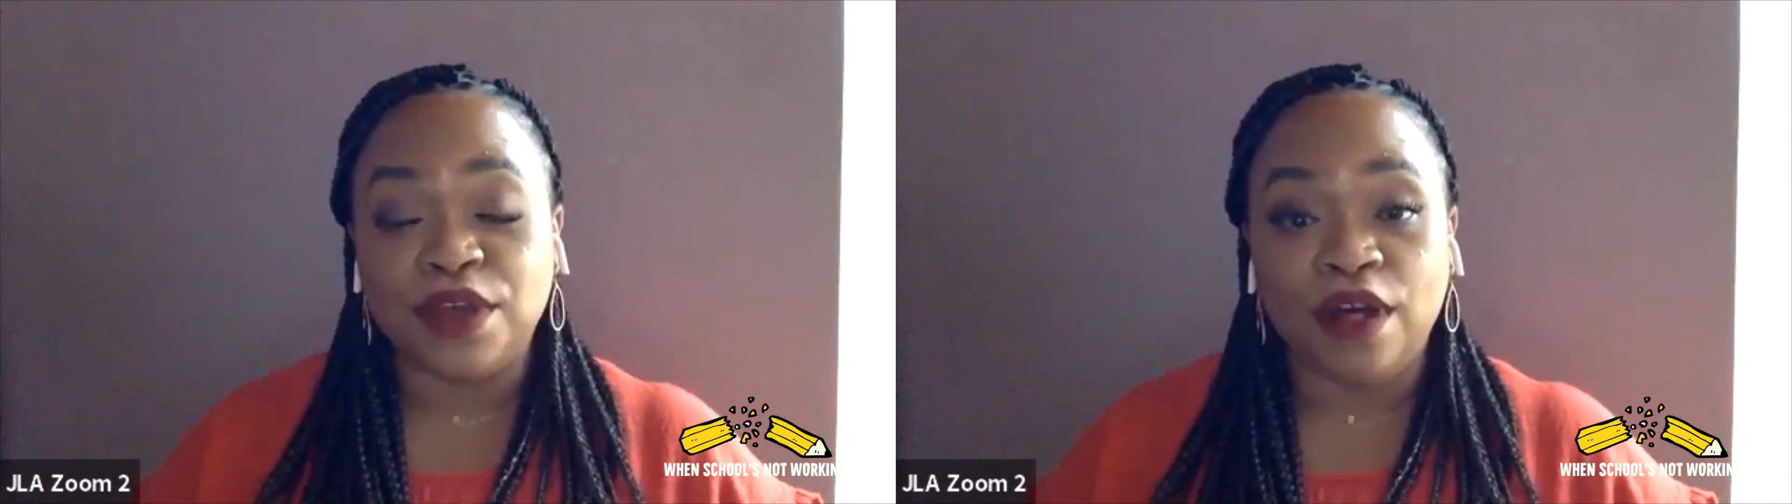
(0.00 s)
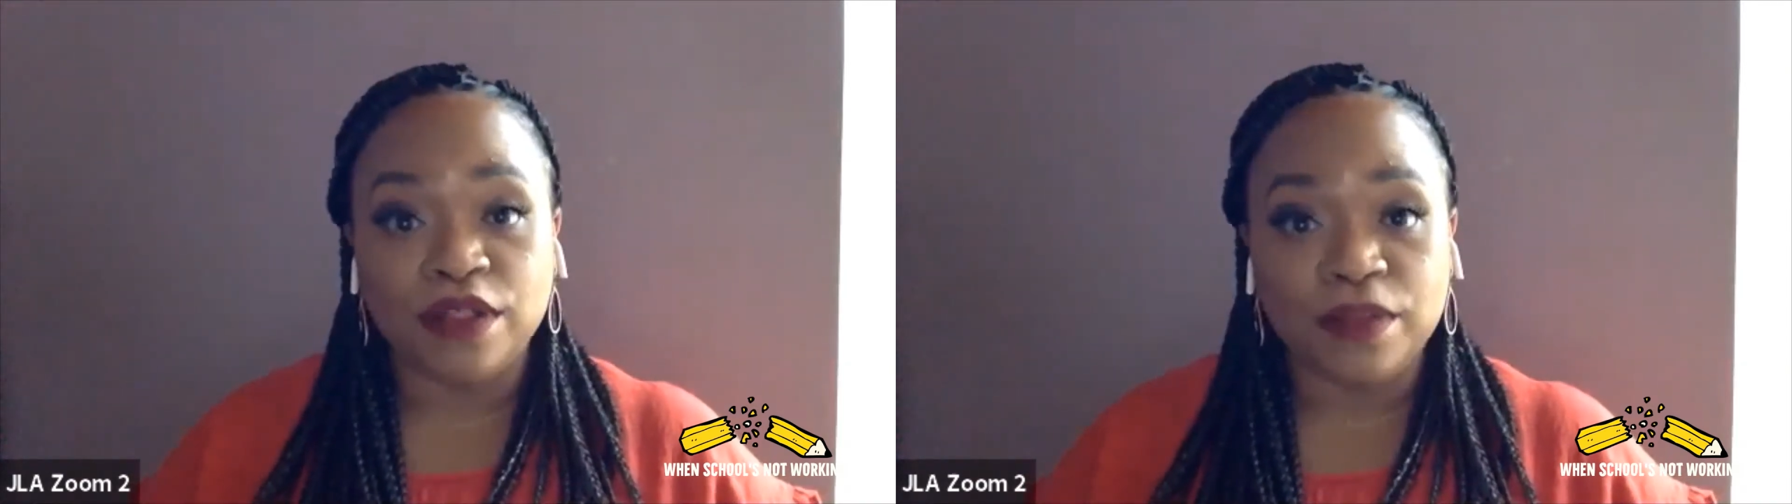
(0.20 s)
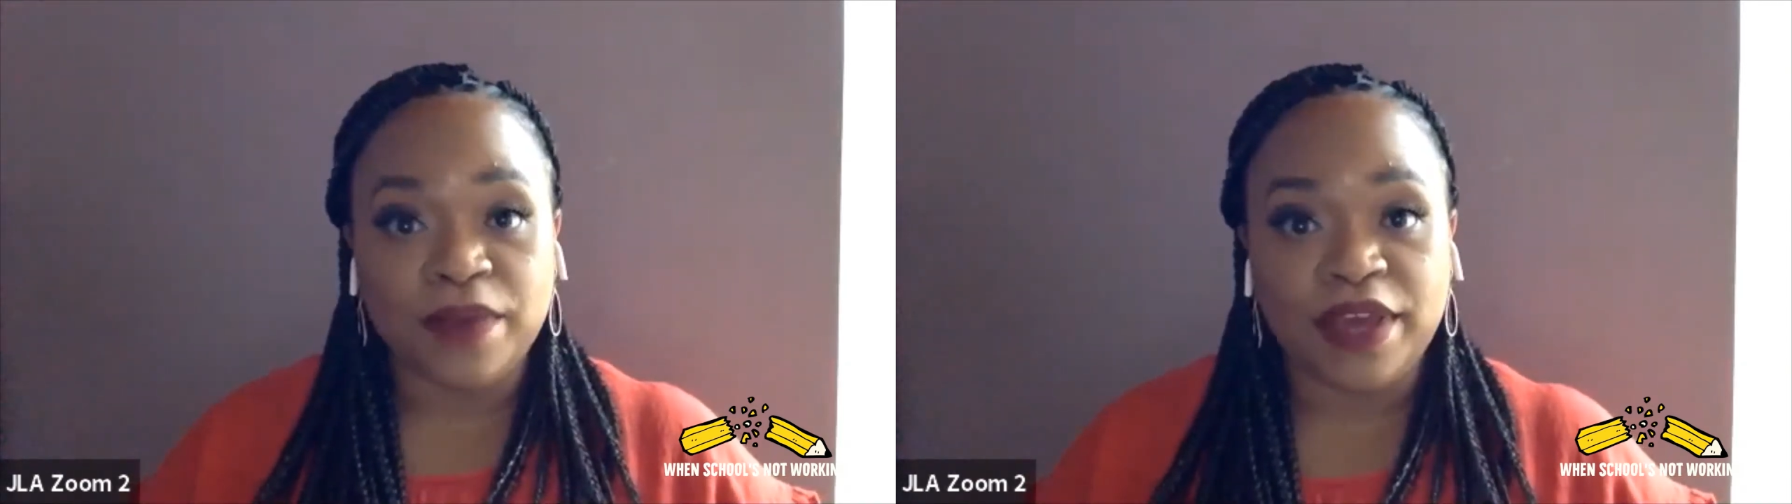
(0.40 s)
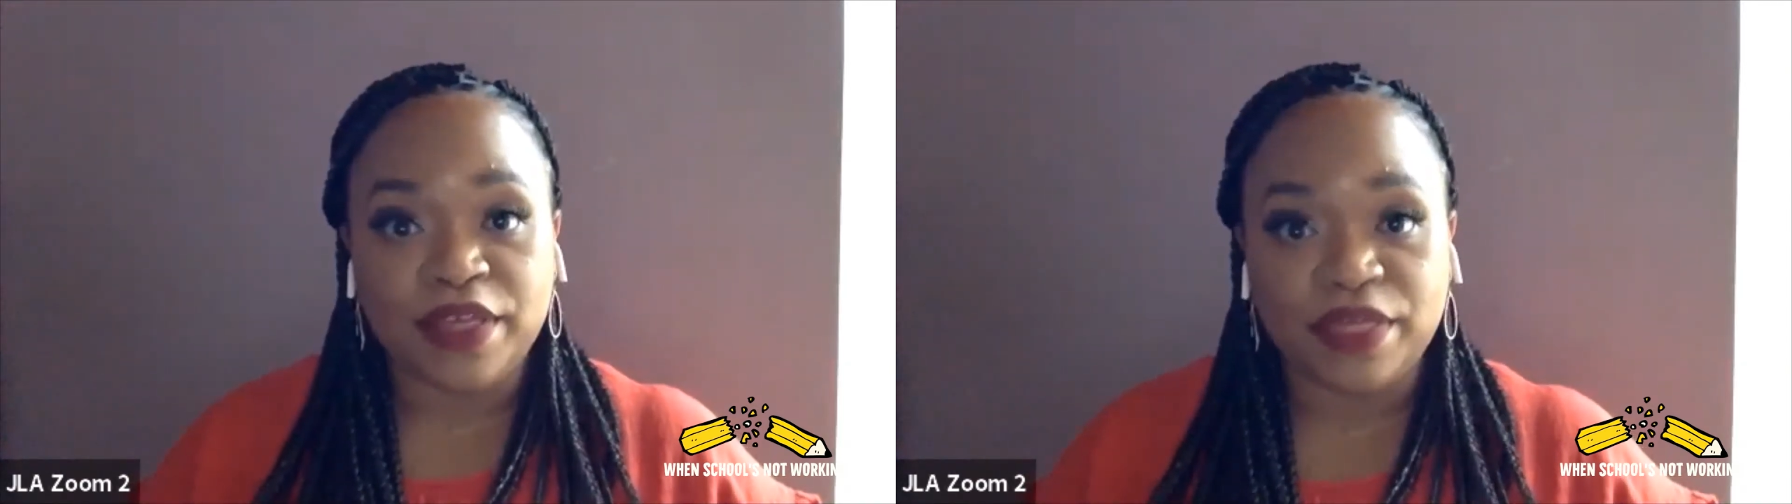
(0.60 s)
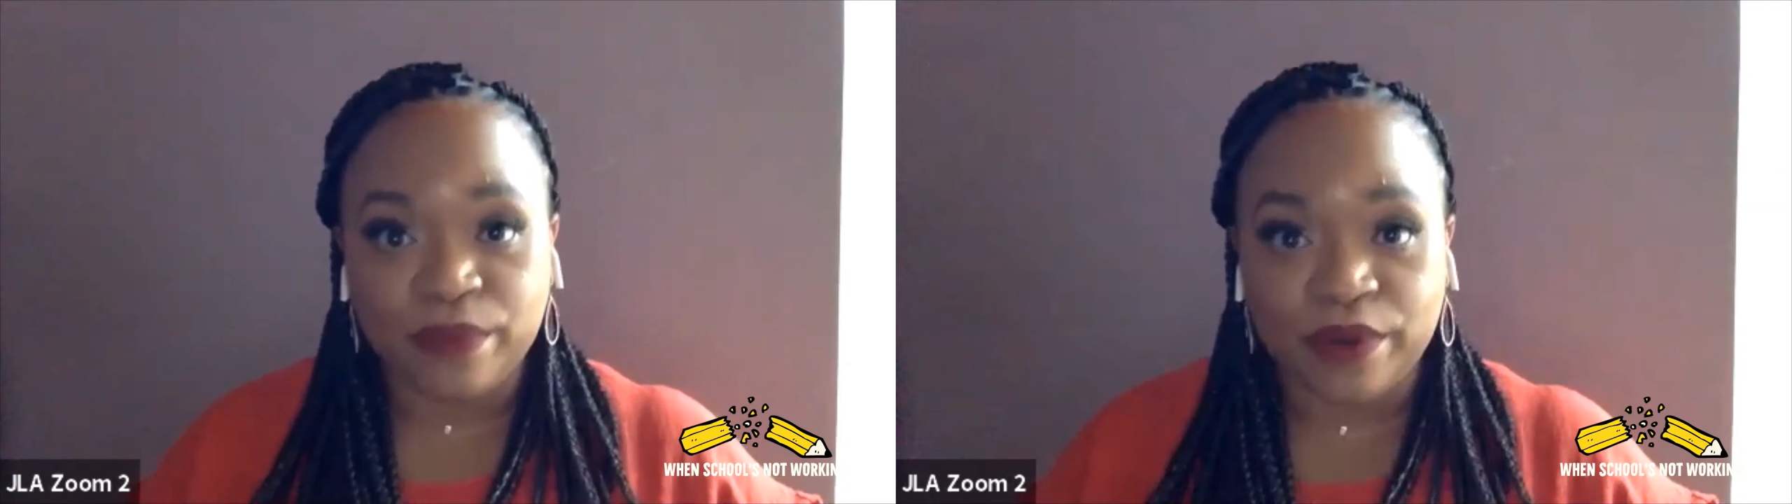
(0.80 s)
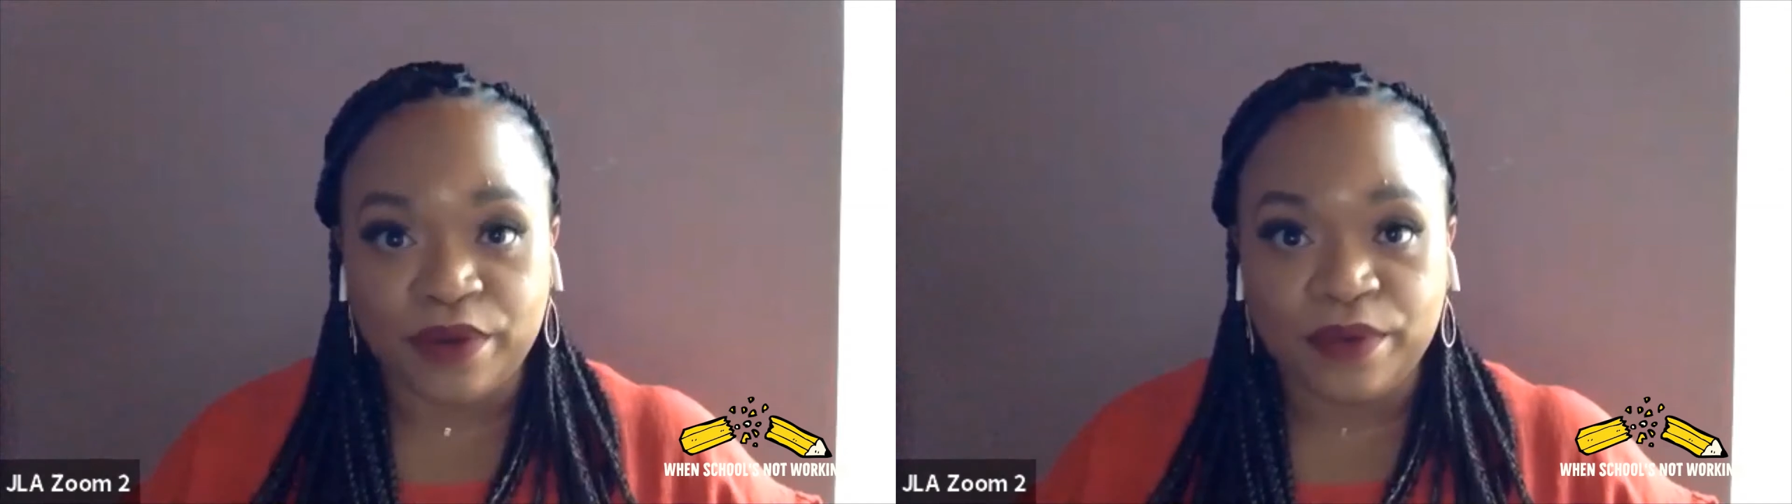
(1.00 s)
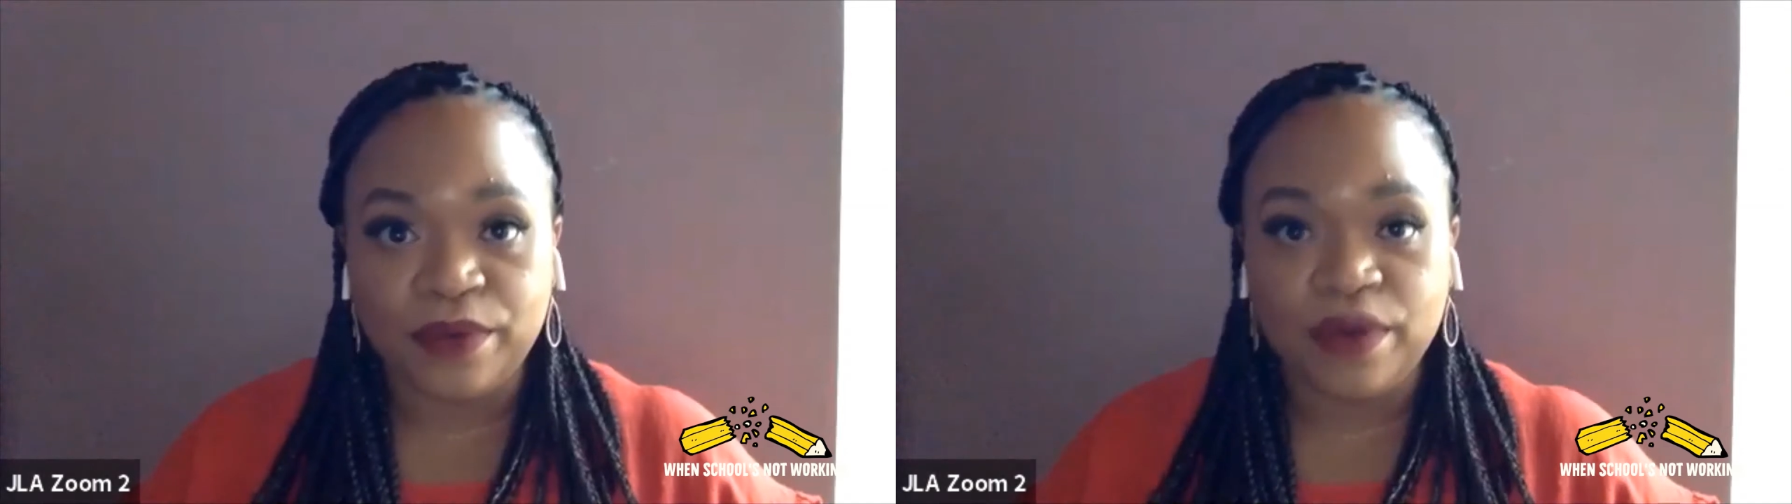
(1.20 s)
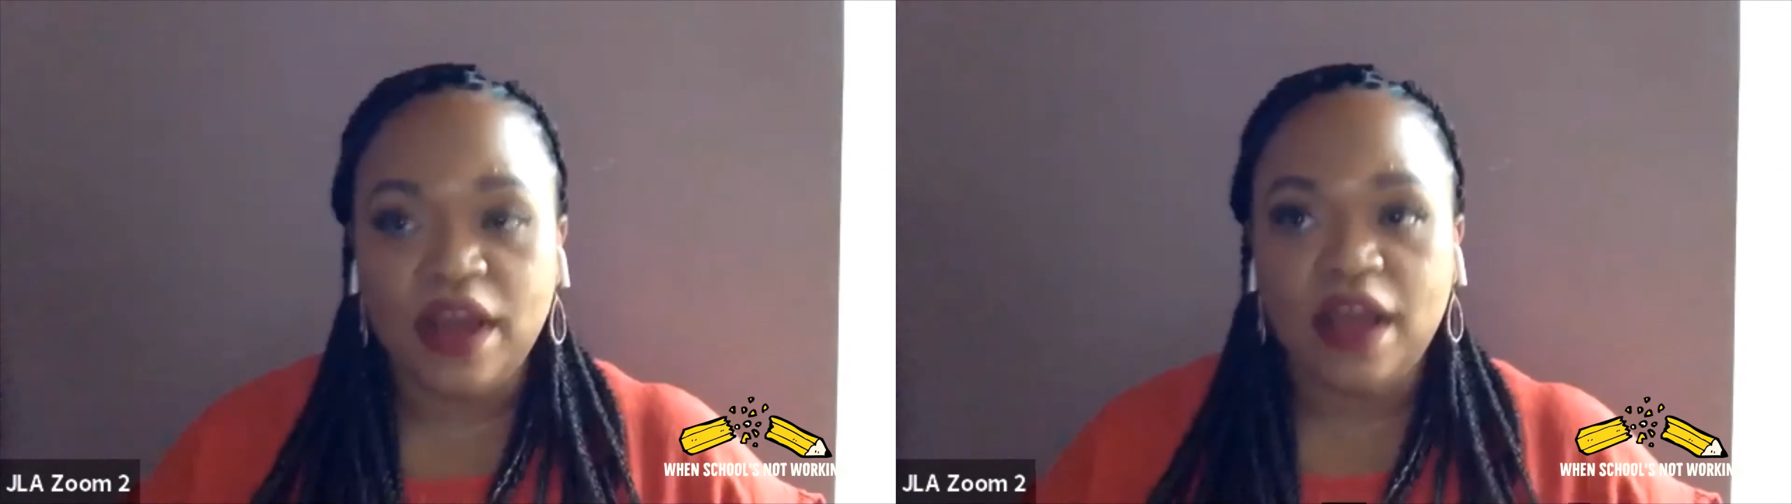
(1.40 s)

all the way through.